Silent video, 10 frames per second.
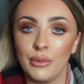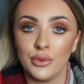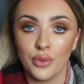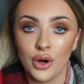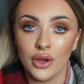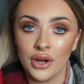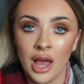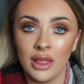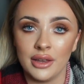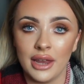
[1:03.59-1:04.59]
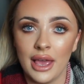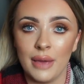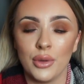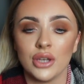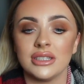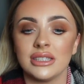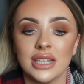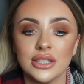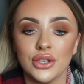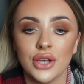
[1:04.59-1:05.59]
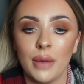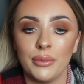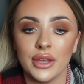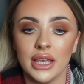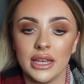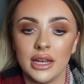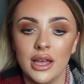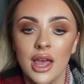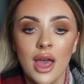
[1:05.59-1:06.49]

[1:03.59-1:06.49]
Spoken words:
would wear on holiday because it's not too complicated